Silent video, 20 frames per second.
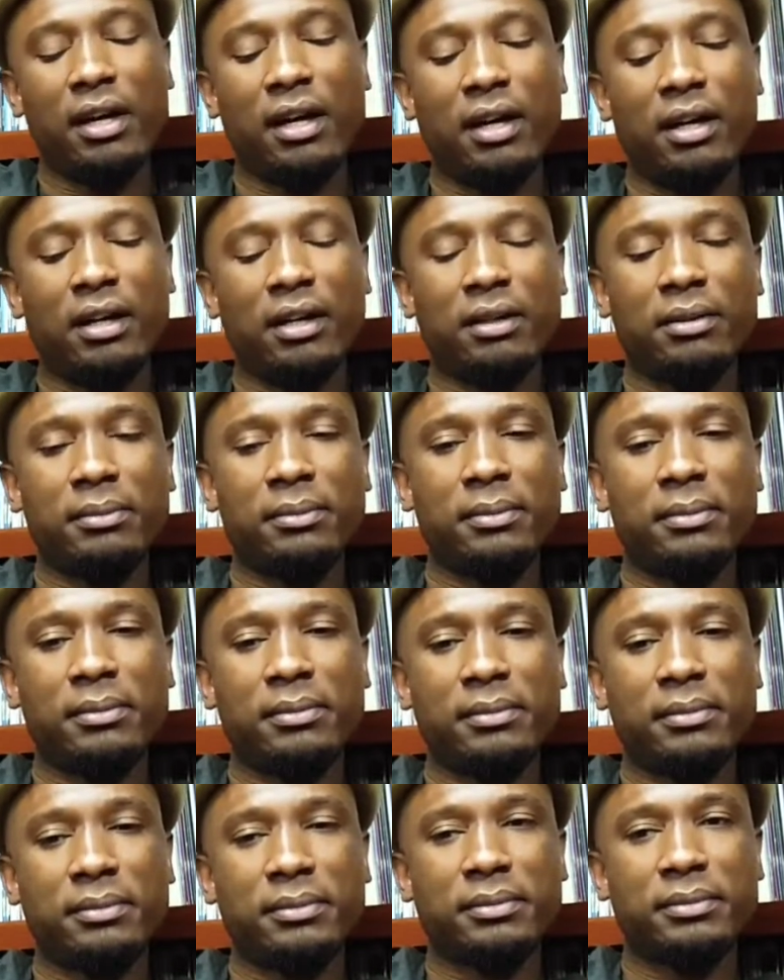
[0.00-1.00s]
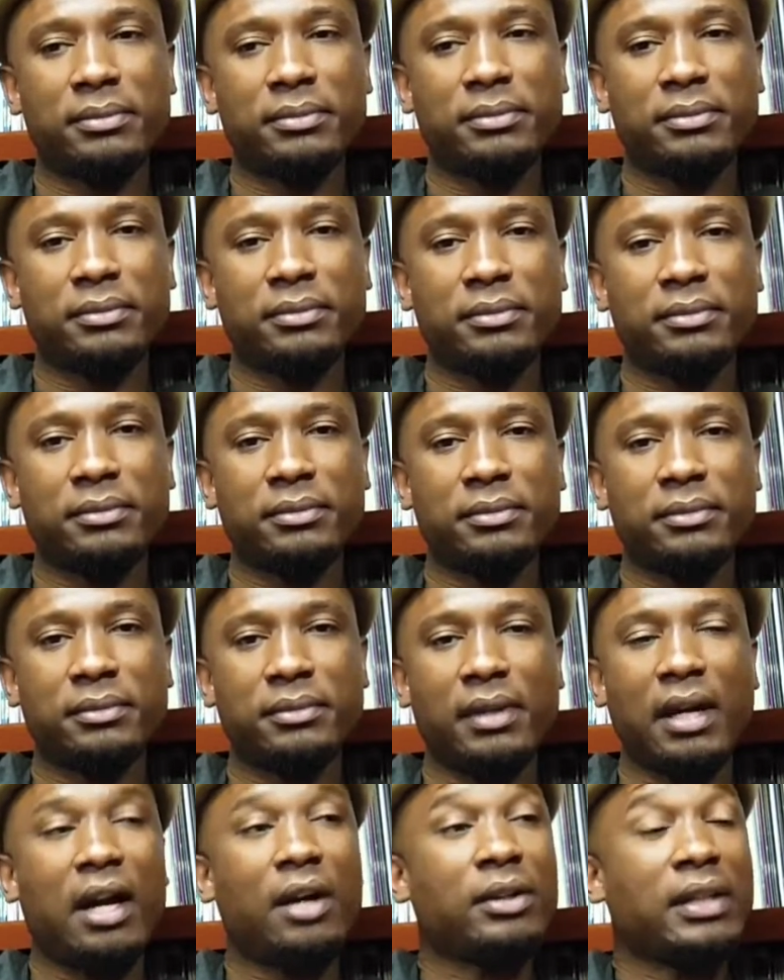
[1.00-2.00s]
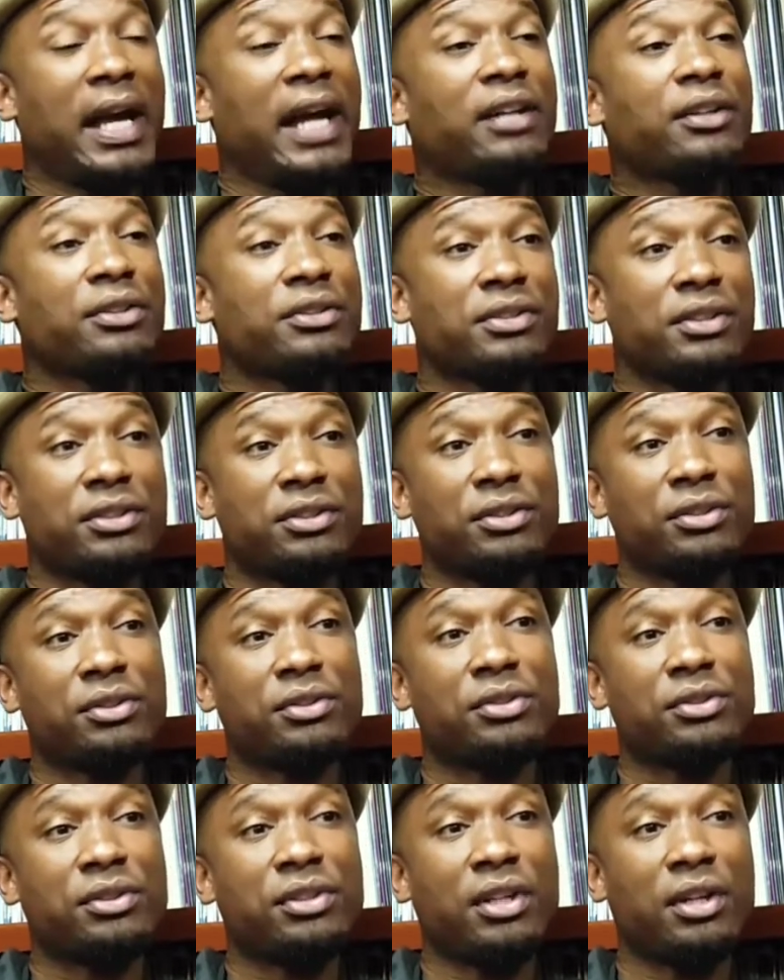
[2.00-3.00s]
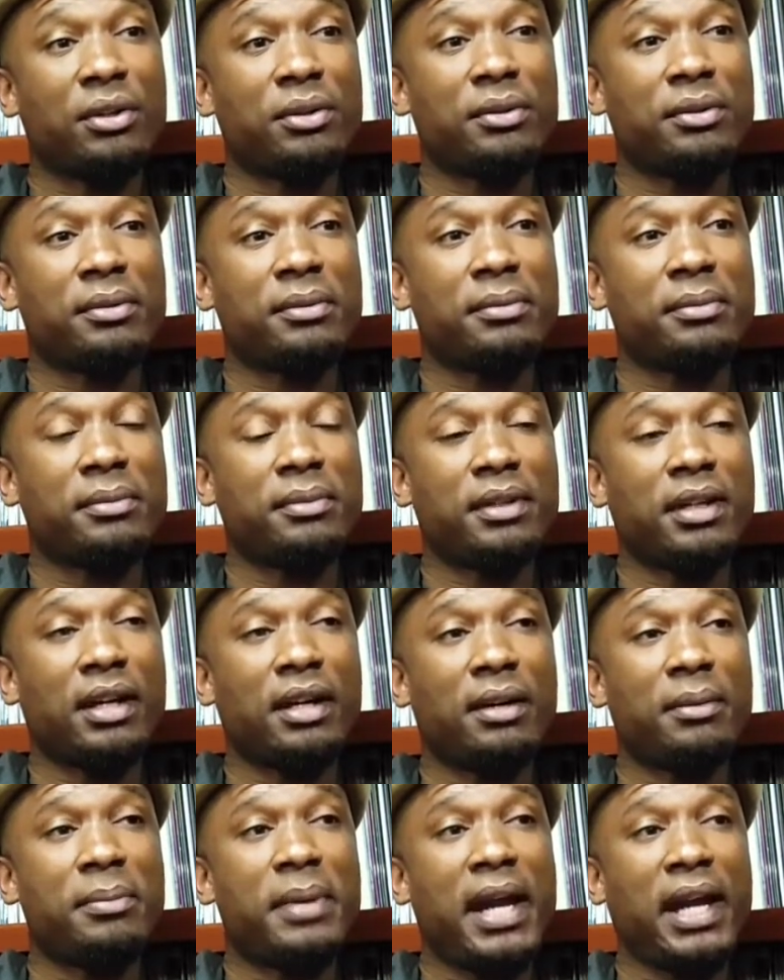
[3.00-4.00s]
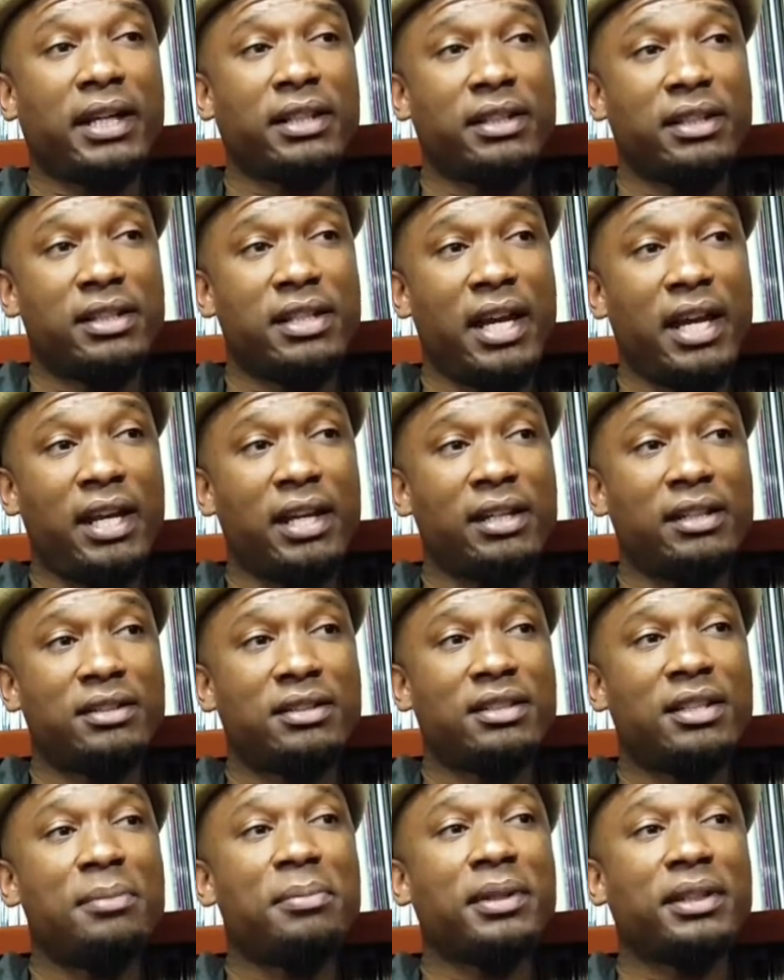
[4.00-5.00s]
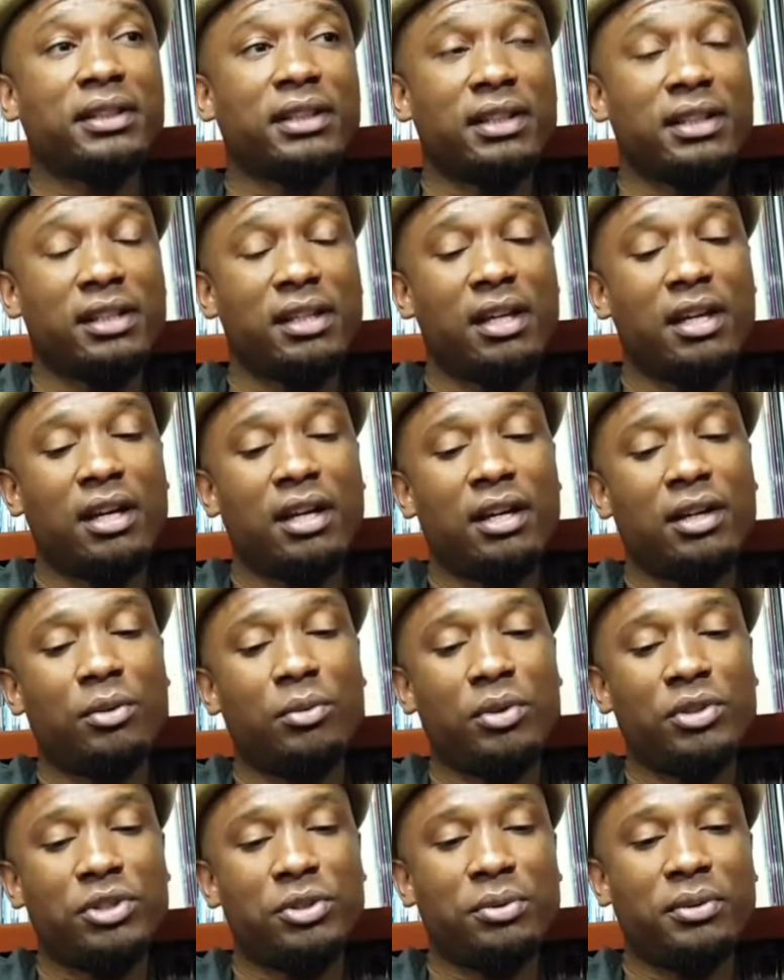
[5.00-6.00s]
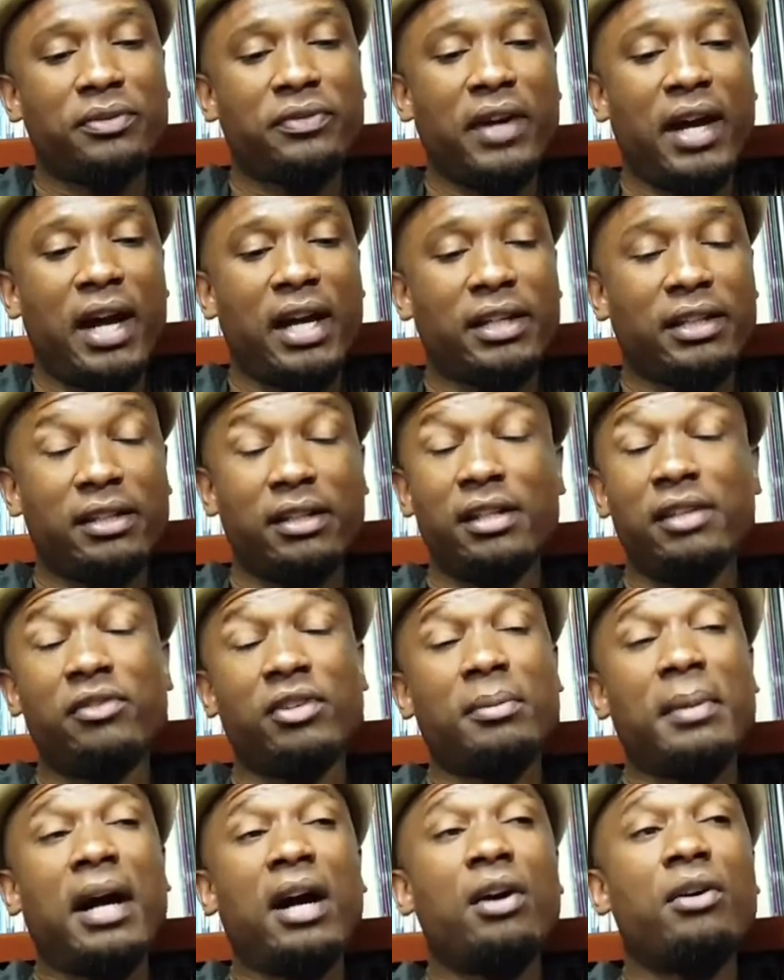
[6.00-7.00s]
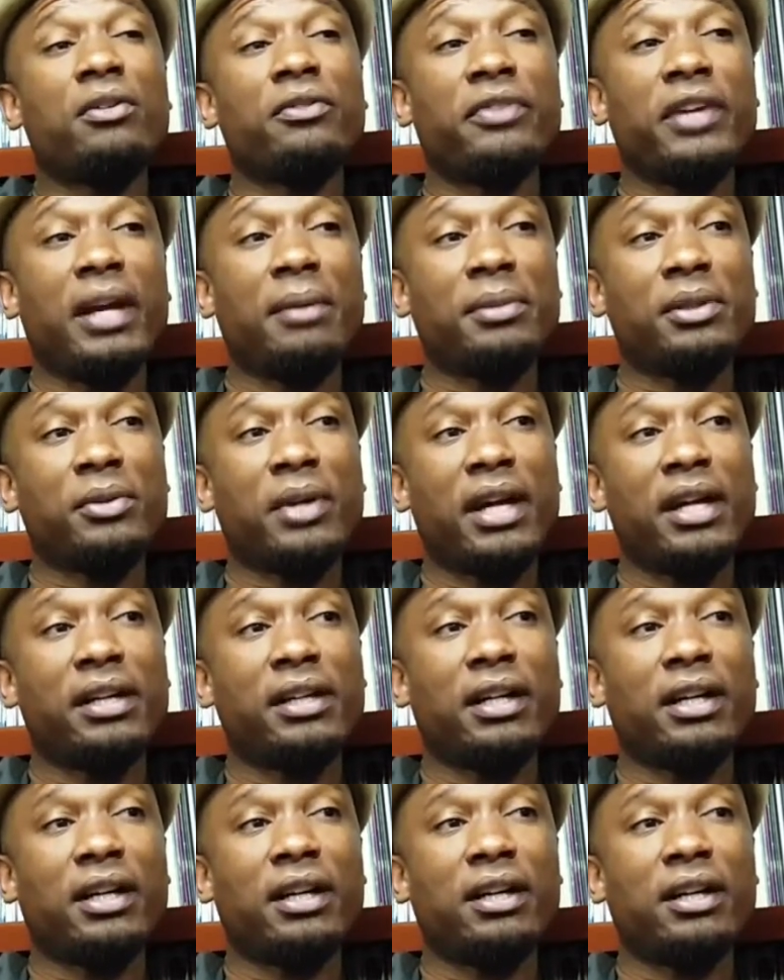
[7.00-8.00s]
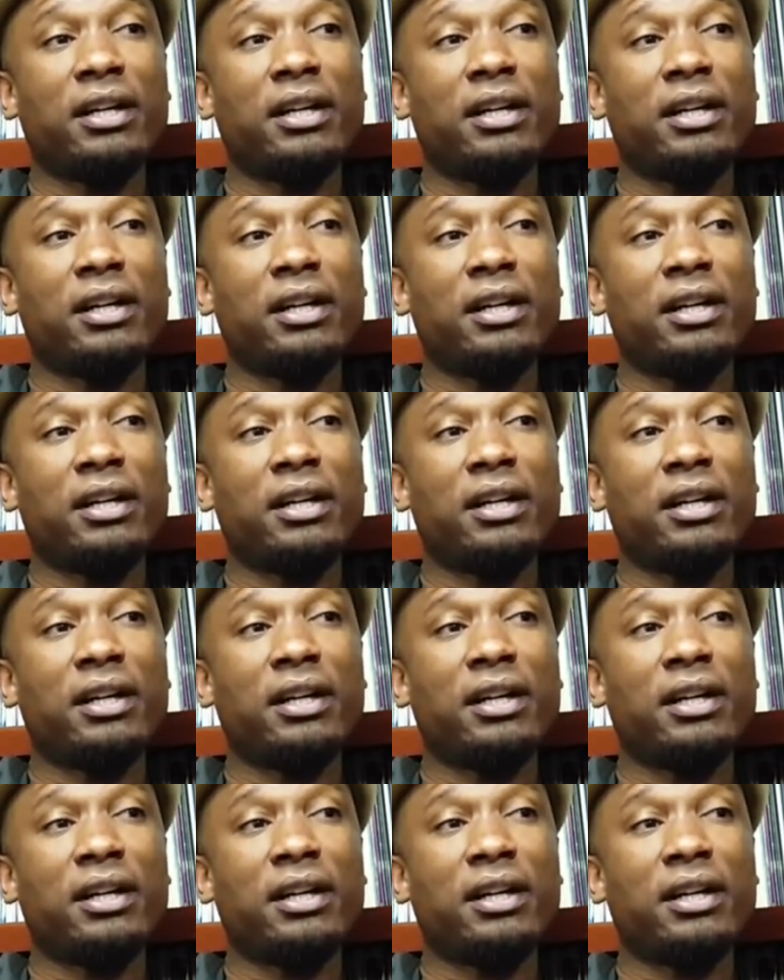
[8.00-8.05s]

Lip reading: Our lighter sisters, you know, back in the day, typically, what you would find, and even in my own family, right?